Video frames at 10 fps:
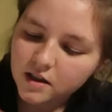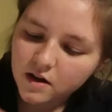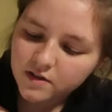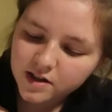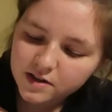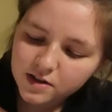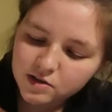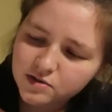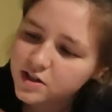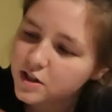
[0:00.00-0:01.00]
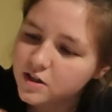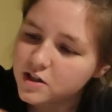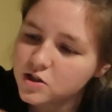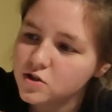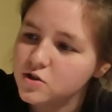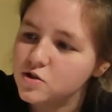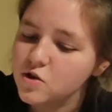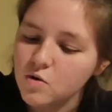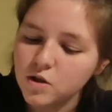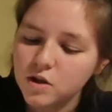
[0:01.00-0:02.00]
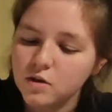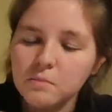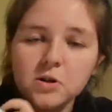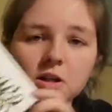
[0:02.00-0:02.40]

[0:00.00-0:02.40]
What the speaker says: I love it. The little deer is just so cute. I'm